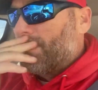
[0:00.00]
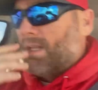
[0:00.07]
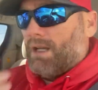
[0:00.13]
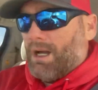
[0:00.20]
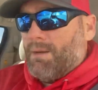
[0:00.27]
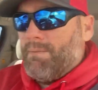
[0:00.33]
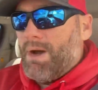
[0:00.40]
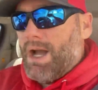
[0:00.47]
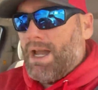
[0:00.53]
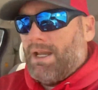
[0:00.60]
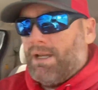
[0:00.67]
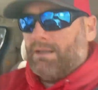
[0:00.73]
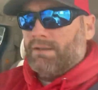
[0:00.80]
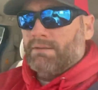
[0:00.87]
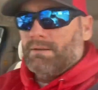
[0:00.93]
I'm
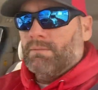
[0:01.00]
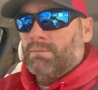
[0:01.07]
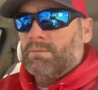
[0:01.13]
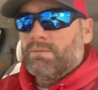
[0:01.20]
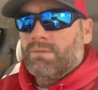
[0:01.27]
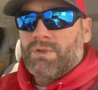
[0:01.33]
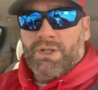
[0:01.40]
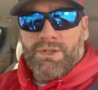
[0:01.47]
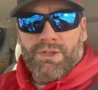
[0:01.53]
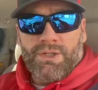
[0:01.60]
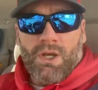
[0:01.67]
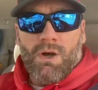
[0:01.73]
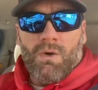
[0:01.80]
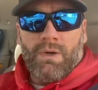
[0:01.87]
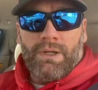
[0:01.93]
buying them just
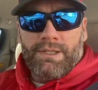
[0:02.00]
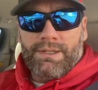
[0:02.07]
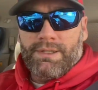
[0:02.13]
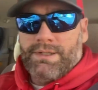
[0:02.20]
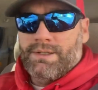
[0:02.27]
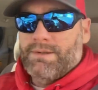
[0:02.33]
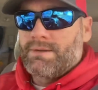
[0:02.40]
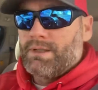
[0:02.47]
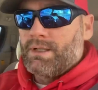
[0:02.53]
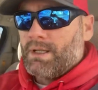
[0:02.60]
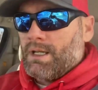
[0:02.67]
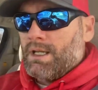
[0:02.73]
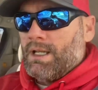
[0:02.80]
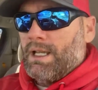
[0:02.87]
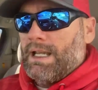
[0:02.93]
so it's,
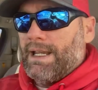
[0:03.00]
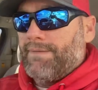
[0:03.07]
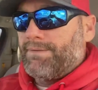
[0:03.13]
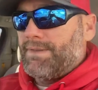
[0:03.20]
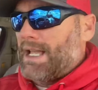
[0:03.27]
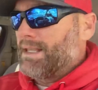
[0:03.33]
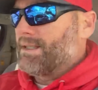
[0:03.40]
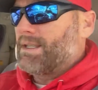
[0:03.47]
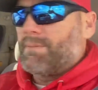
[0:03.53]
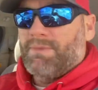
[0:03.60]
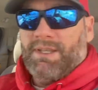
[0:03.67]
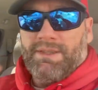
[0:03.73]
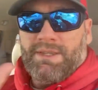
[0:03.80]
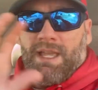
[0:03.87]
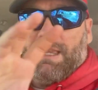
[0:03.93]
if that's
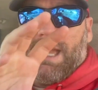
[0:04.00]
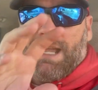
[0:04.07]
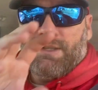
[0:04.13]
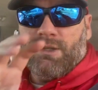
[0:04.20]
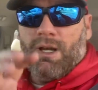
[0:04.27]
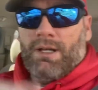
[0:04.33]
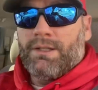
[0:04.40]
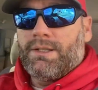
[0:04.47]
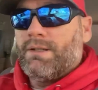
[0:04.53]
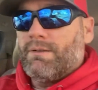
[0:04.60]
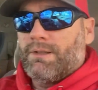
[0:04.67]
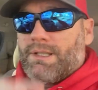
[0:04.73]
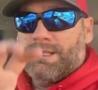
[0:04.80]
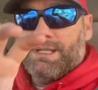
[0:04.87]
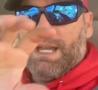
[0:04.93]
something they latch onto
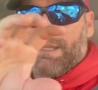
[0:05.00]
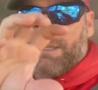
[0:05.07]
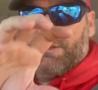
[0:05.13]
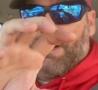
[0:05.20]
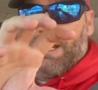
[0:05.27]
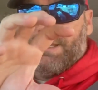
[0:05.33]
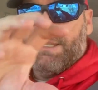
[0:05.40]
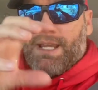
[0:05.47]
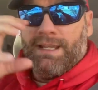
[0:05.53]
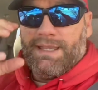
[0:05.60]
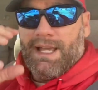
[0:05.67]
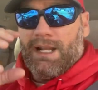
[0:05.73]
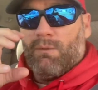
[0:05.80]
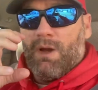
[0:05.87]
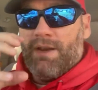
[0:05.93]
and decide to try and take
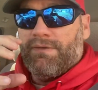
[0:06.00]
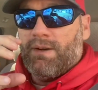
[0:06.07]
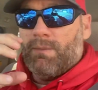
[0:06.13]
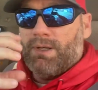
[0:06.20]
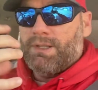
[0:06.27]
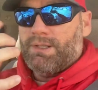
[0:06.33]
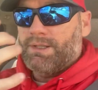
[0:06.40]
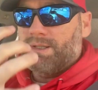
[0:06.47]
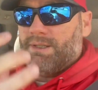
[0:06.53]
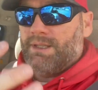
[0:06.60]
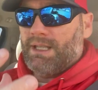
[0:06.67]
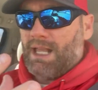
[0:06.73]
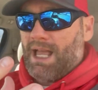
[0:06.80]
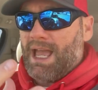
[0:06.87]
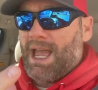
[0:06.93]
that away from us,
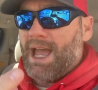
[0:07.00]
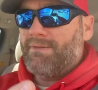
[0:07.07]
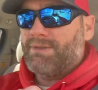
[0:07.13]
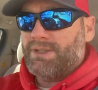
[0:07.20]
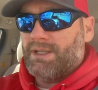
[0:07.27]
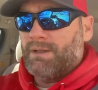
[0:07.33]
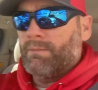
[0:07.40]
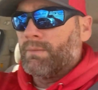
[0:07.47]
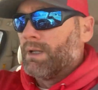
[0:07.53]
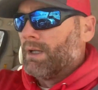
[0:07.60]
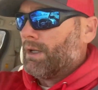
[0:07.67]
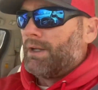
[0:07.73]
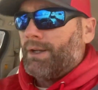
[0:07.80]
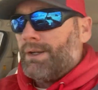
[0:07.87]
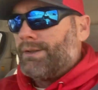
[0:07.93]
that I have some,
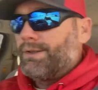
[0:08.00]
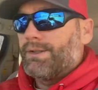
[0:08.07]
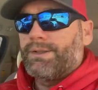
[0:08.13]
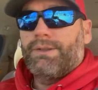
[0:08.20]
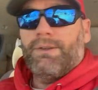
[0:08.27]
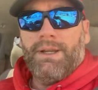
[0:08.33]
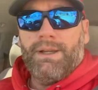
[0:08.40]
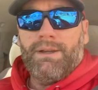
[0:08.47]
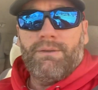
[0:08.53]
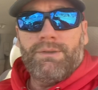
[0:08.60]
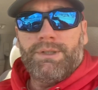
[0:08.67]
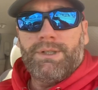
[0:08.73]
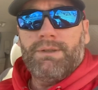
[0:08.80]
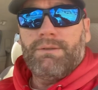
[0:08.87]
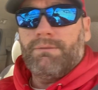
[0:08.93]
just so I can go
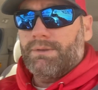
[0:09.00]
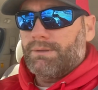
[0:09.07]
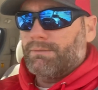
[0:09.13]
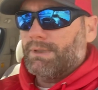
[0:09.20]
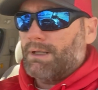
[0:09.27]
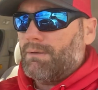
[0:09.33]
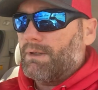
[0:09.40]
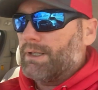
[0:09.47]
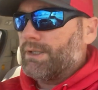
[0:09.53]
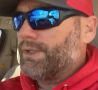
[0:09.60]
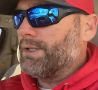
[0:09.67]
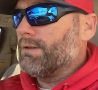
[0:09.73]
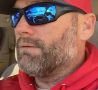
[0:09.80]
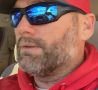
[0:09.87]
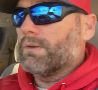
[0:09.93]
shoot when I want to
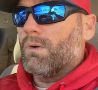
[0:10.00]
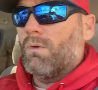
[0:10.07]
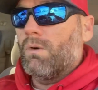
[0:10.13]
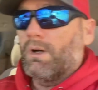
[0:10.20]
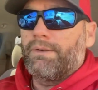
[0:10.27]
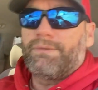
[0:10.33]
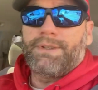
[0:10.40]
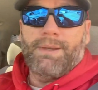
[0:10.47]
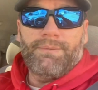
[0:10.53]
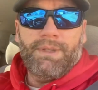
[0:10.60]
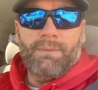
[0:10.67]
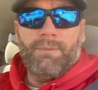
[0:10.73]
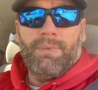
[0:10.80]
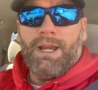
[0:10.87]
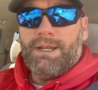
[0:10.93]
shoot. Or if
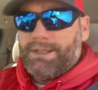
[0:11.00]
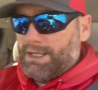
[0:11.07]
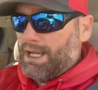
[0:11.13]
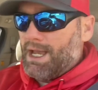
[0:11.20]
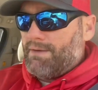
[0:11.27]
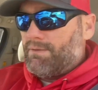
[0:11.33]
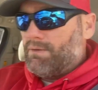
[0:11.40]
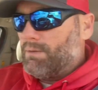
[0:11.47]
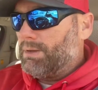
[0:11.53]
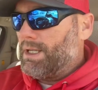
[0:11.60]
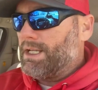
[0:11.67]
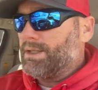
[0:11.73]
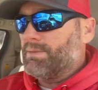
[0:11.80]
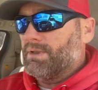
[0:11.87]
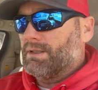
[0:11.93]
something breaks, I have a
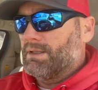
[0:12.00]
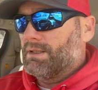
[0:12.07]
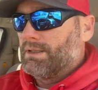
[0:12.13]
replacement.